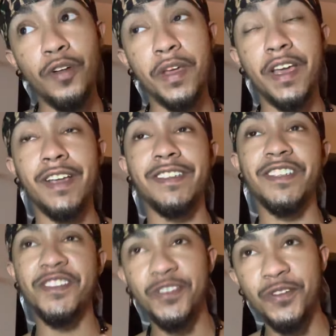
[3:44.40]
because
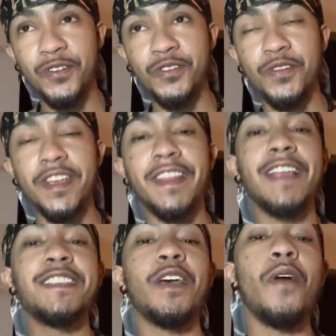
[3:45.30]
it's surgery, and
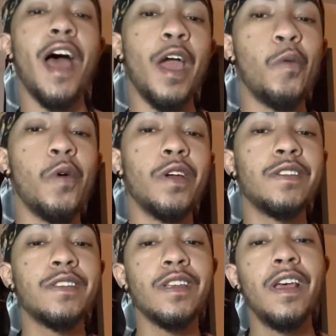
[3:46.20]
that's how I
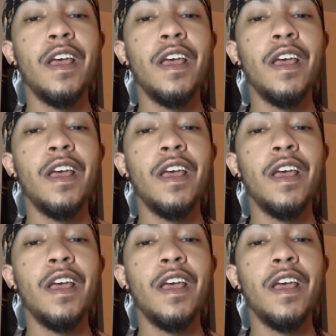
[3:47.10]
was.